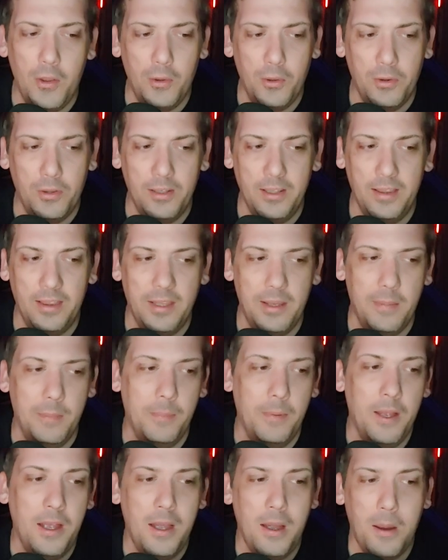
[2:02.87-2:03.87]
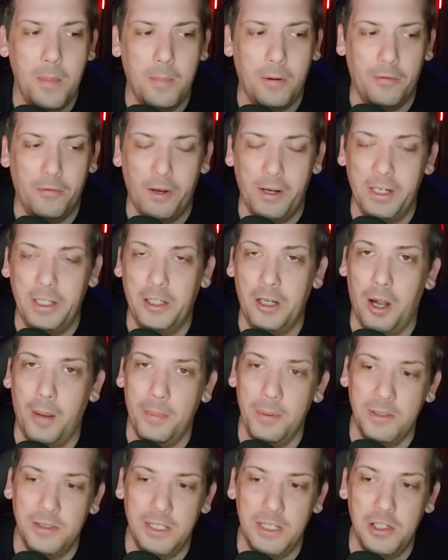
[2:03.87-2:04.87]
other than them providing
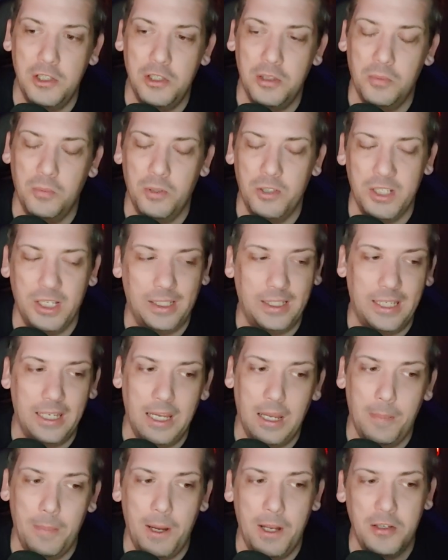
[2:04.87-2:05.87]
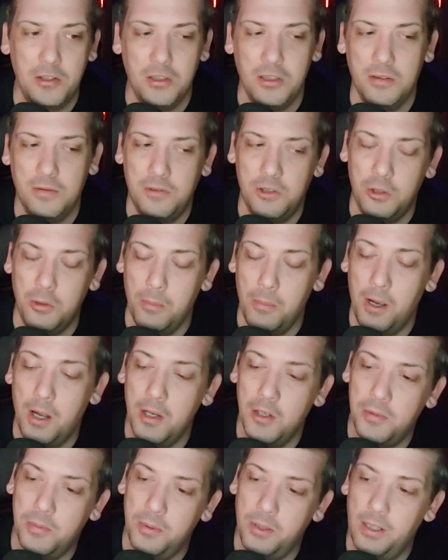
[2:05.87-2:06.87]
compensation, which I can't imagine is too
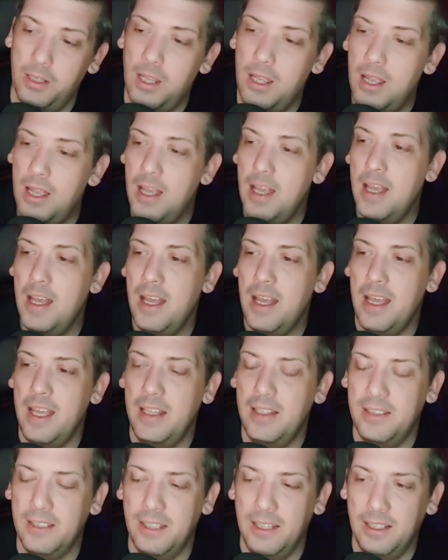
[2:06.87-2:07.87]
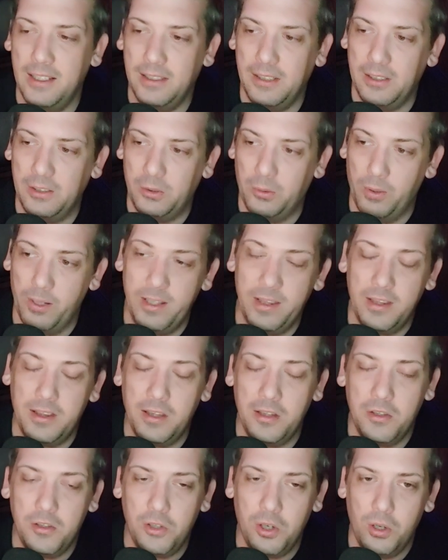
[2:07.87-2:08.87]
much. But it's uh, great that
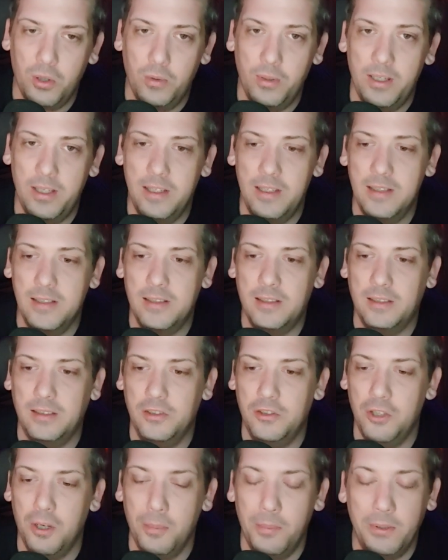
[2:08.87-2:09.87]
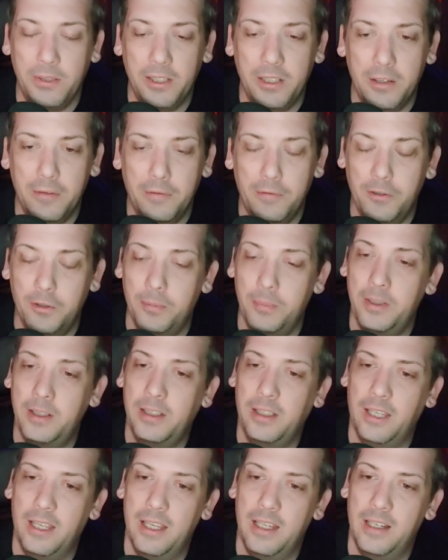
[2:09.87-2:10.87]
the show is jumping into
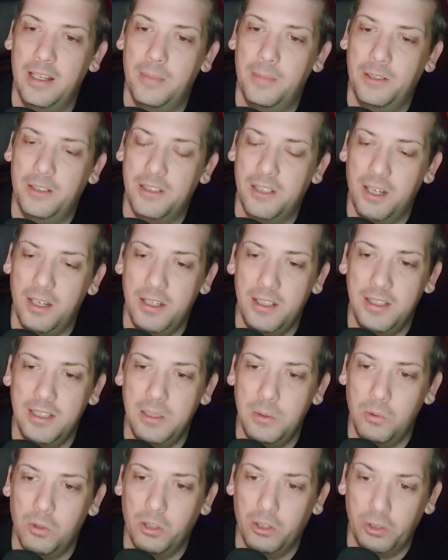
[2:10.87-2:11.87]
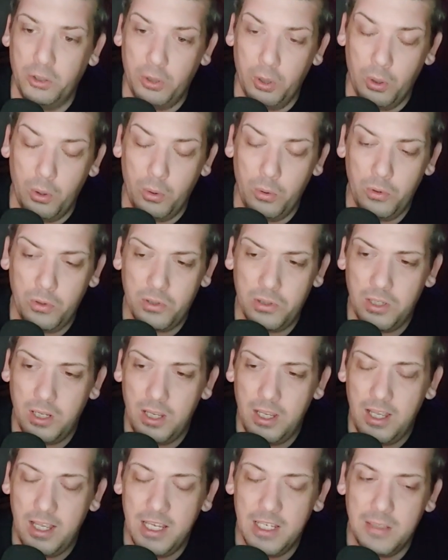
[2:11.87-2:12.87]
filming, and I'm excited to see where it goes,
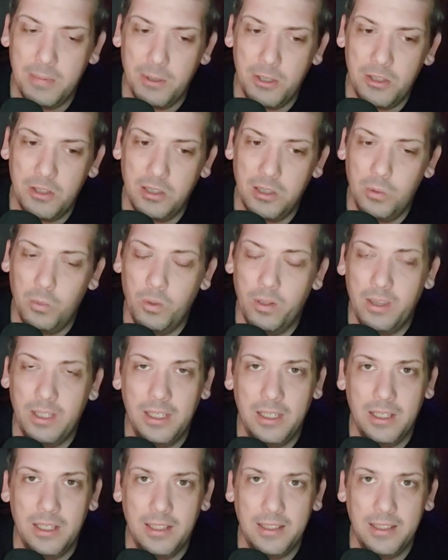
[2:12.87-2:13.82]
especially with the